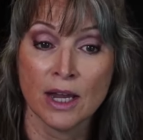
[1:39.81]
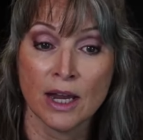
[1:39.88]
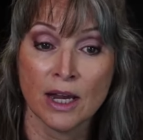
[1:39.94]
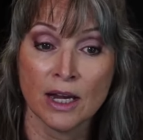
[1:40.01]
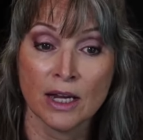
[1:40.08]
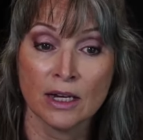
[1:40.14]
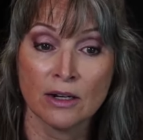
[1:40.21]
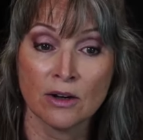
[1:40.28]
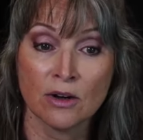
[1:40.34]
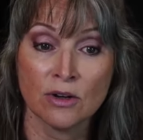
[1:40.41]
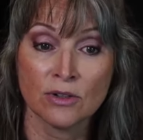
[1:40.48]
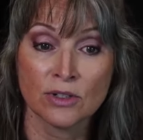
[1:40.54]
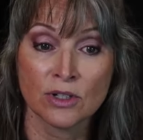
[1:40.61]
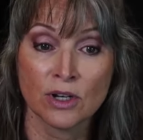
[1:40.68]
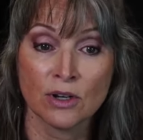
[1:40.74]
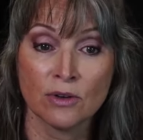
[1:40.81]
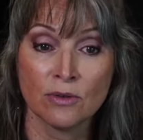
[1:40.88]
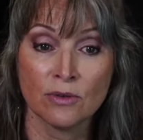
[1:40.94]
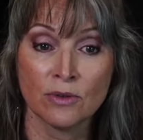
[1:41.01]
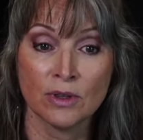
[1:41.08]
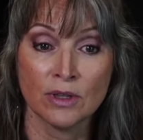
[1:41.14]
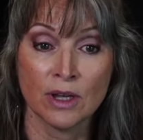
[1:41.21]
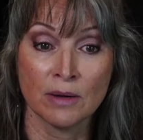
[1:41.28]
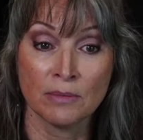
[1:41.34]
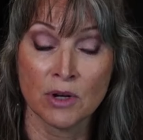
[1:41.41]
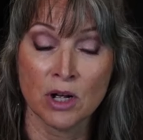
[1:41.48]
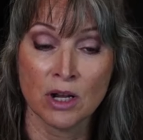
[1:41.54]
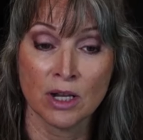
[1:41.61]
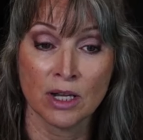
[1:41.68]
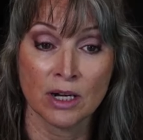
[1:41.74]
And also, I'm
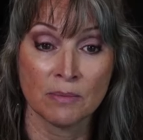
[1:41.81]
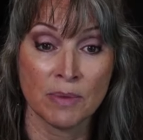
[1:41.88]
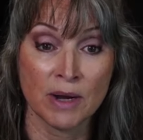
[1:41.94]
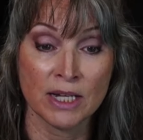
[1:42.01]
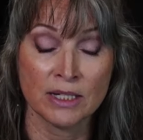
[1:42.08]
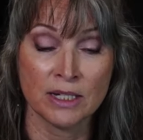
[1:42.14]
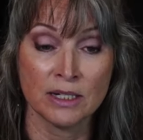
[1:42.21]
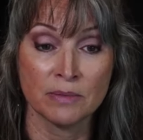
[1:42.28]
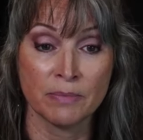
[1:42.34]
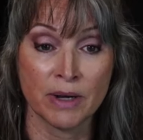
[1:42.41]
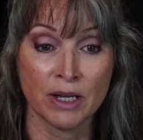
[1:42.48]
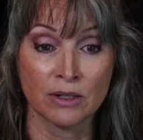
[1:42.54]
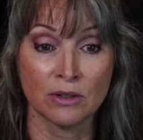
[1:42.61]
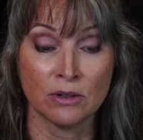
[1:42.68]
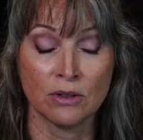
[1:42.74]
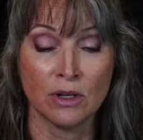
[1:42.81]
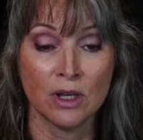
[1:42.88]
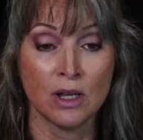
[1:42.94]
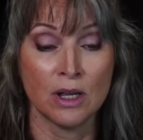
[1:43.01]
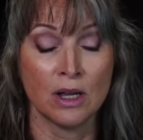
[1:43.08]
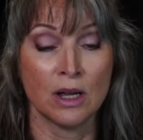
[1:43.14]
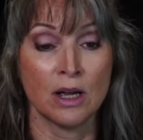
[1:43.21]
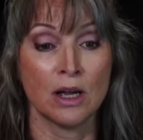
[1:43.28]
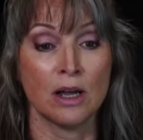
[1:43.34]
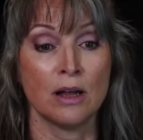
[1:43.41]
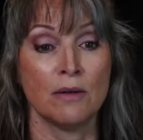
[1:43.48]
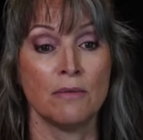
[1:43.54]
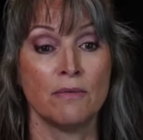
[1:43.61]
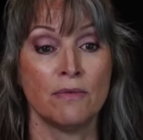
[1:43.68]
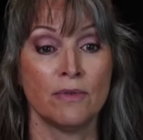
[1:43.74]
calling it a Pisces puddle
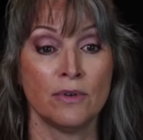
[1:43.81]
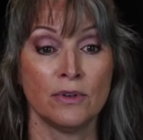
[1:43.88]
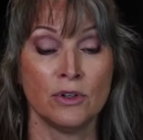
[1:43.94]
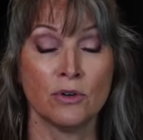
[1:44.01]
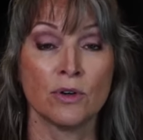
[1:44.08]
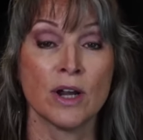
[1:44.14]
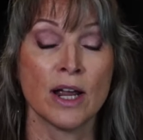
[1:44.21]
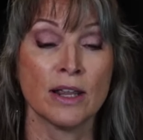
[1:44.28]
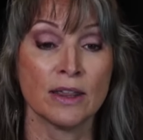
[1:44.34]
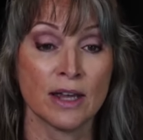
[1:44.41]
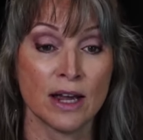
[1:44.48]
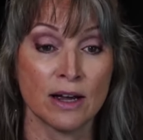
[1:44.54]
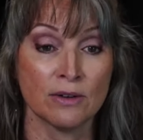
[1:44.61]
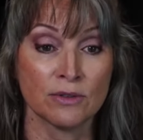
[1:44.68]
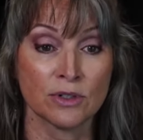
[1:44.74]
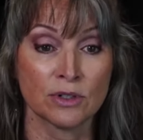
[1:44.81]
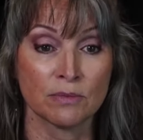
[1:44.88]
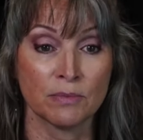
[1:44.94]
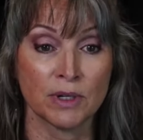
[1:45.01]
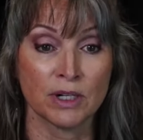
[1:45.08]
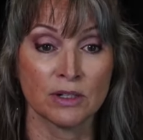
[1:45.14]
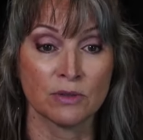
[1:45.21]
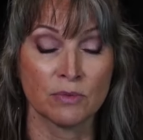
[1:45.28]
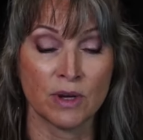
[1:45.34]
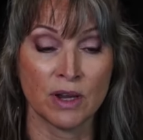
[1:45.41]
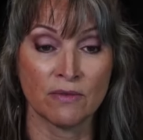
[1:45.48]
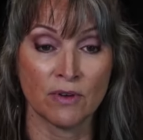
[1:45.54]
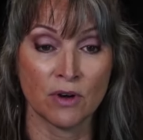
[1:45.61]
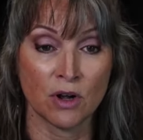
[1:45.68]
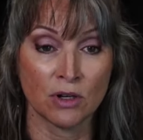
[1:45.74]
of your ninth house because we
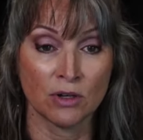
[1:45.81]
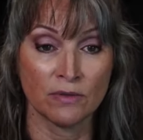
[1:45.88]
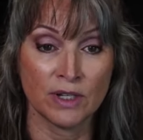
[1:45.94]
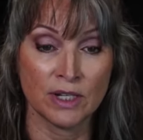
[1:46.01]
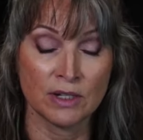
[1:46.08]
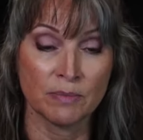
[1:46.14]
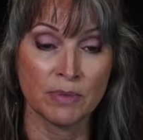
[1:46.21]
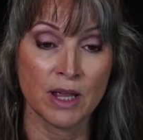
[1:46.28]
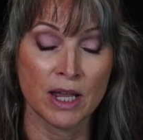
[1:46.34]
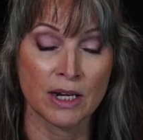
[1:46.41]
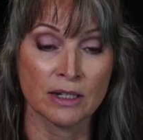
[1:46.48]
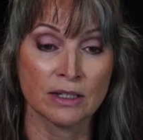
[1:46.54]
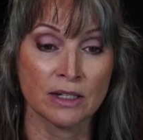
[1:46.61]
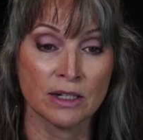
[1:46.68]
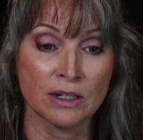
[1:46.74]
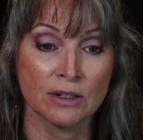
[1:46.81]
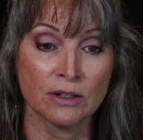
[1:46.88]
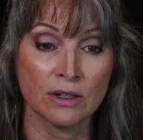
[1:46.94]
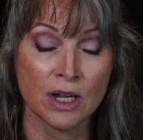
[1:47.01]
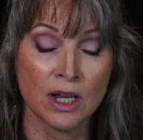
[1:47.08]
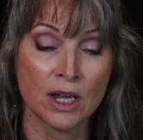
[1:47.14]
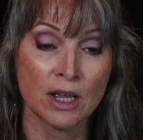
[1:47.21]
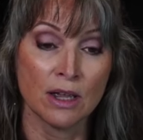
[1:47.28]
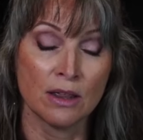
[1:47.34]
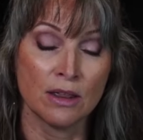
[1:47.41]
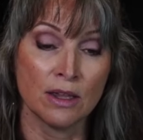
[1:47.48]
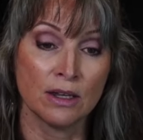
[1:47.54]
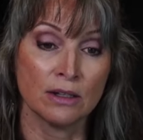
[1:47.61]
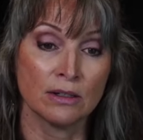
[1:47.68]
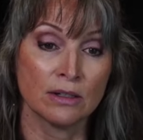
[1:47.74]
have all of these planets here
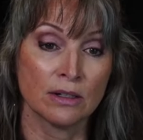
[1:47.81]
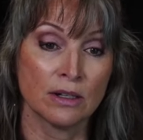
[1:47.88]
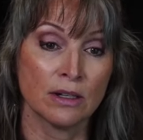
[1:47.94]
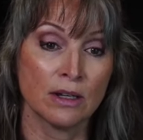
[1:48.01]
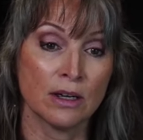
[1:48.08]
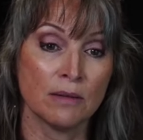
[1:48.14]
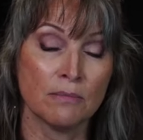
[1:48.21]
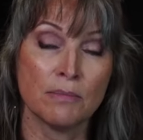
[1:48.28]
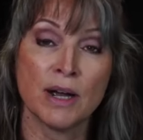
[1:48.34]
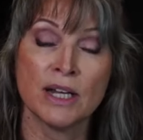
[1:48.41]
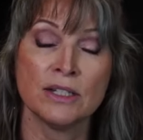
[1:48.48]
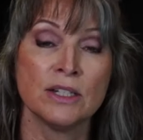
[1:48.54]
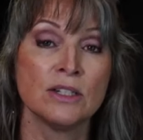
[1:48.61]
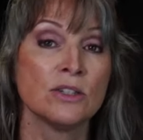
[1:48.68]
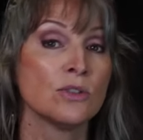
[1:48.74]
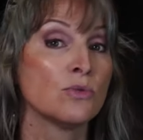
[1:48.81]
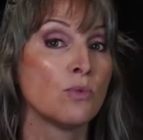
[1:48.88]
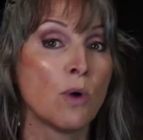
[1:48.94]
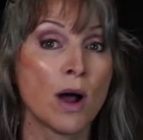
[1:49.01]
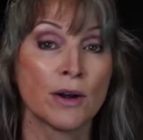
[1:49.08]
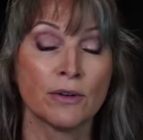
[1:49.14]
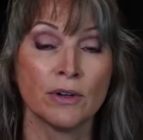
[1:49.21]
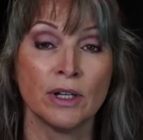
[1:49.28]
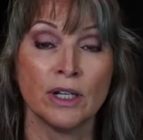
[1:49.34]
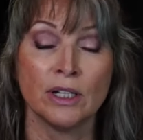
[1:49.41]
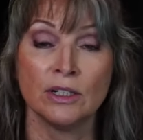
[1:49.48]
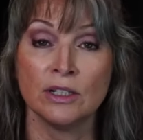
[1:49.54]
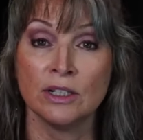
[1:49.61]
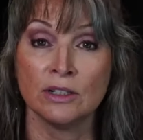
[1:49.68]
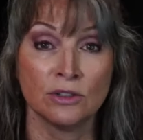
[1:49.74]
that uh, Pisces is watery
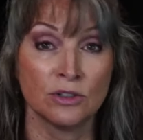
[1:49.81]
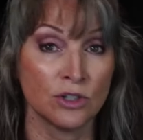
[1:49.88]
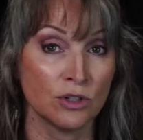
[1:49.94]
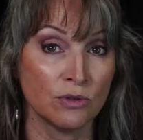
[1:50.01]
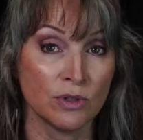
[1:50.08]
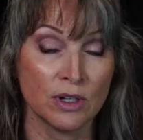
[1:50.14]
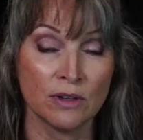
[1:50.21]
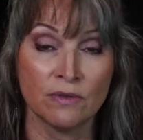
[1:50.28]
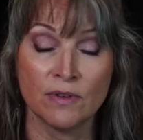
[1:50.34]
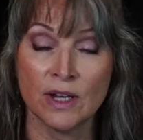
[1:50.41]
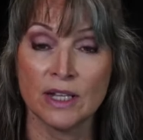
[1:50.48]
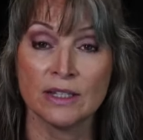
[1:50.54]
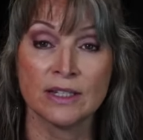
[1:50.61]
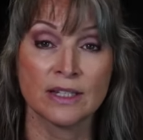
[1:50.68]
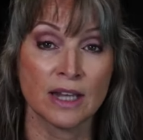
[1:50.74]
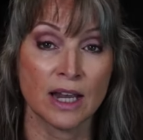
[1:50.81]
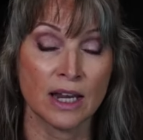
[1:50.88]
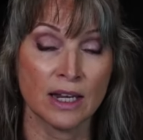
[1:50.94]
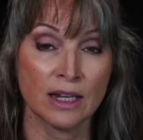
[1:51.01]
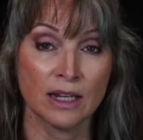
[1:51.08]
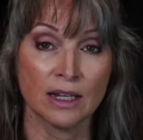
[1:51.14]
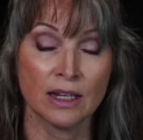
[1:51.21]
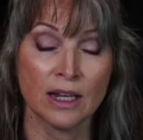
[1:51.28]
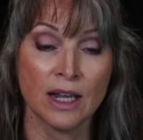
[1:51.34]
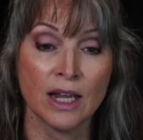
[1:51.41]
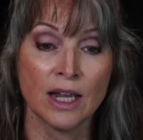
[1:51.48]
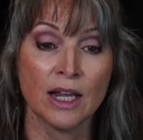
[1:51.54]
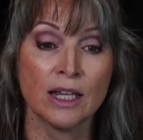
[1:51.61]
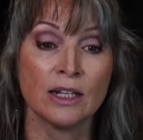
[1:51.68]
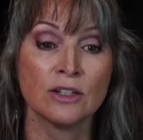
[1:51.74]
and intuitive and psychic
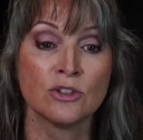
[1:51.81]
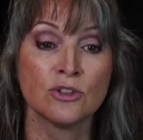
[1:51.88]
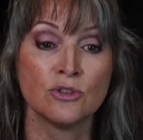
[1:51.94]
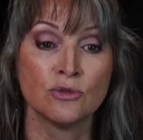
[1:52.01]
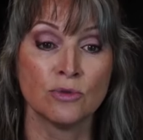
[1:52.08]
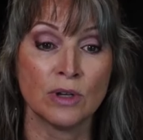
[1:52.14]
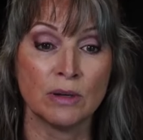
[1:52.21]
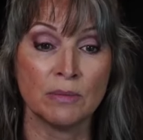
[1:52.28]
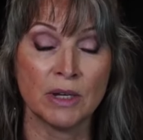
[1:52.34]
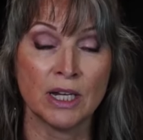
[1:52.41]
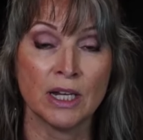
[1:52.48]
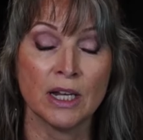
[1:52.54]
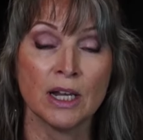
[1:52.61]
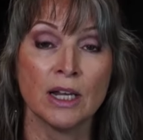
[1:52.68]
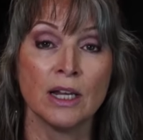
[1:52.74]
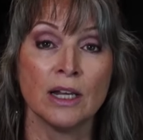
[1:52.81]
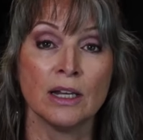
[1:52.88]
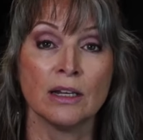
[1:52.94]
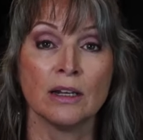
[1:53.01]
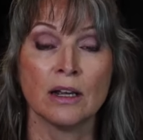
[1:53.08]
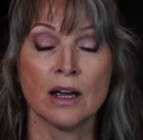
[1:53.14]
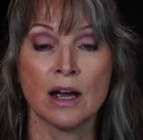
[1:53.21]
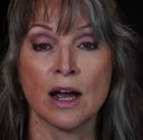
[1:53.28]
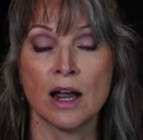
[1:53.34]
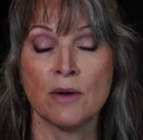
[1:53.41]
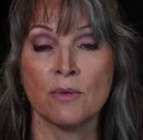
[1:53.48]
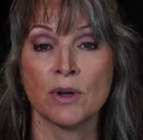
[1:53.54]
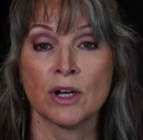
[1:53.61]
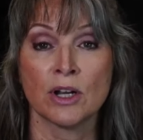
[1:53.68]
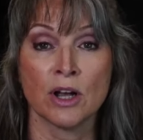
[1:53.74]
and it's dreamy In I
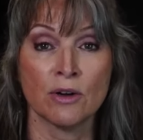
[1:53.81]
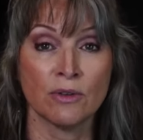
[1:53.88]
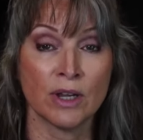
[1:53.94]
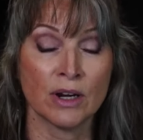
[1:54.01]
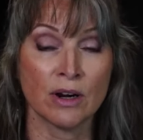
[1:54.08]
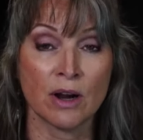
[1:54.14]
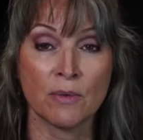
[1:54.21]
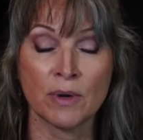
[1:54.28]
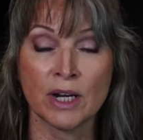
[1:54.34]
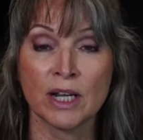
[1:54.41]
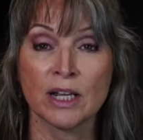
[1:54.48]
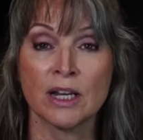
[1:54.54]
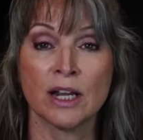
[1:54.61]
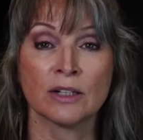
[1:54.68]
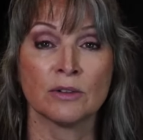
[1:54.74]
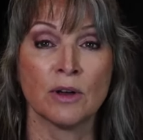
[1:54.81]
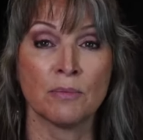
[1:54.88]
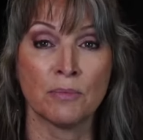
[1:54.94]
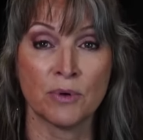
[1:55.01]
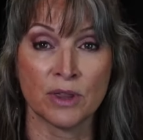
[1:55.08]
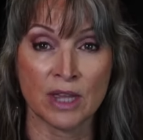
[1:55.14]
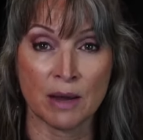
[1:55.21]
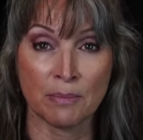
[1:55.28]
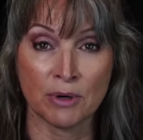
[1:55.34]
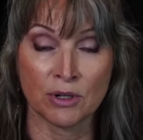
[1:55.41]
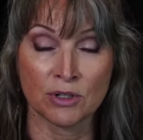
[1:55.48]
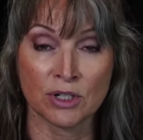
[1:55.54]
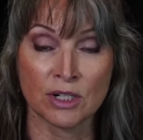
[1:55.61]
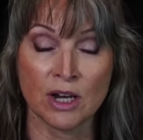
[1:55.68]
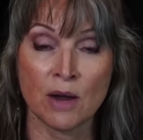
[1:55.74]
want to go there there. I want to connect up with that
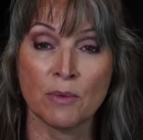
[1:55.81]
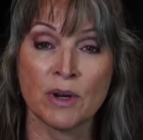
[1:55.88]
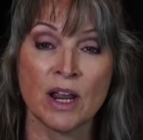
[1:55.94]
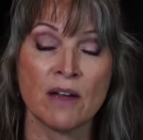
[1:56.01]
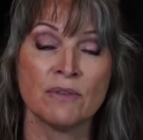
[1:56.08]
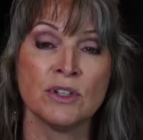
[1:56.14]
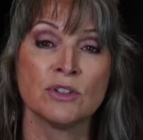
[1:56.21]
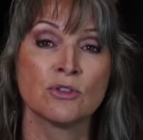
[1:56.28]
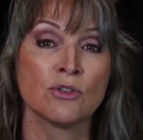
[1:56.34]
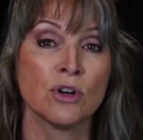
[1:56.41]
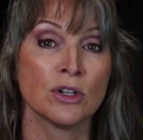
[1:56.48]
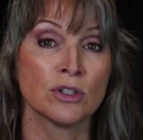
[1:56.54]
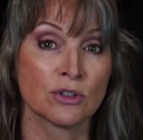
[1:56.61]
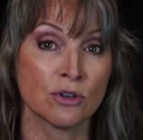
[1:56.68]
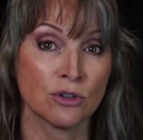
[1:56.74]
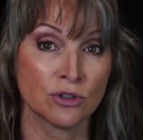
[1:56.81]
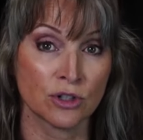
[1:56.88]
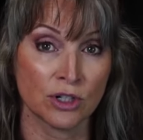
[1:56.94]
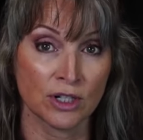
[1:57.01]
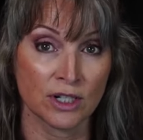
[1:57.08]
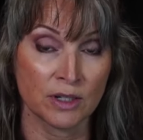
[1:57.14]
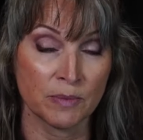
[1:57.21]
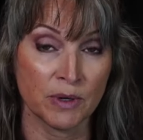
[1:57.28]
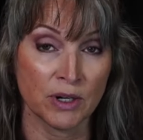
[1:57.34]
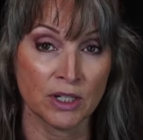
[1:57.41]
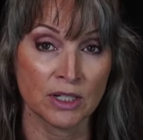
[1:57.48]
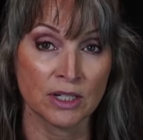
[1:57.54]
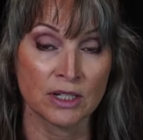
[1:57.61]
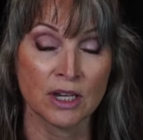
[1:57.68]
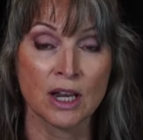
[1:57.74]
person. I want to have these cross cultural
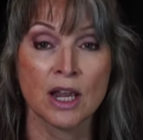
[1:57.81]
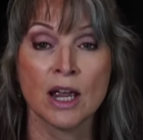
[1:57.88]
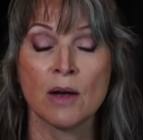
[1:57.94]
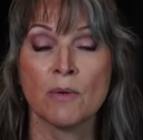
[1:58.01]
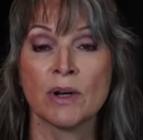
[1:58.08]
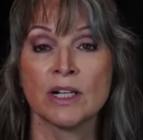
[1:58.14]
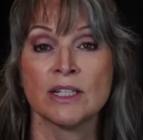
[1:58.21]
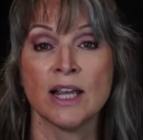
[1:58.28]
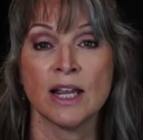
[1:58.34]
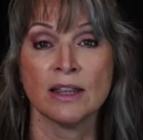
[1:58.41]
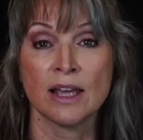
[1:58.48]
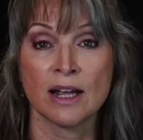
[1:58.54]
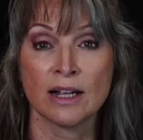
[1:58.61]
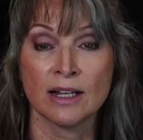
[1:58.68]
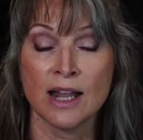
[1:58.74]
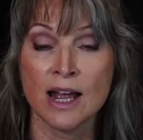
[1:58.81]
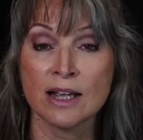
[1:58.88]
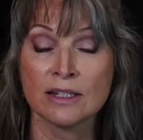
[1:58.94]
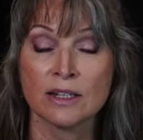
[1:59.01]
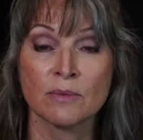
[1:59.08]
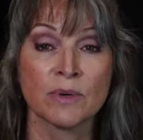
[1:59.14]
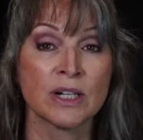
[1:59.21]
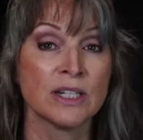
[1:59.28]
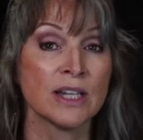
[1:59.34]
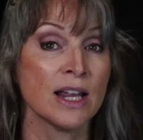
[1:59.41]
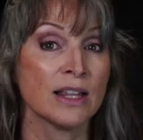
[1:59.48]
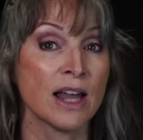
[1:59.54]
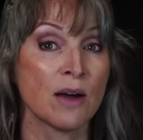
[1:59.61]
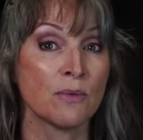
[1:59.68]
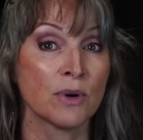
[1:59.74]
experiences. I want to take that class. I want to
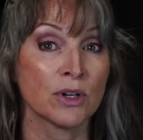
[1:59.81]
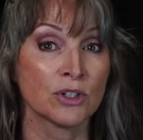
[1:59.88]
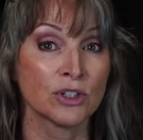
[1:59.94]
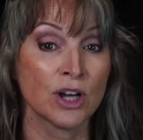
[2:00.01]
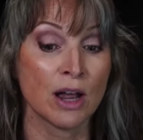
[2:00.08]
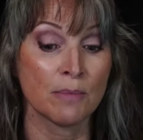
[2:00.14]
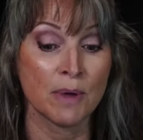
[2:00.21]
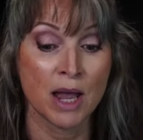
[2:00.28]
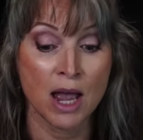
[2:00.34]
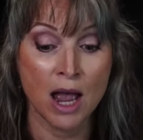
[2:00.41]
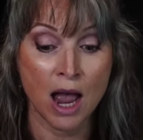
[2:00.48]
take that workshop.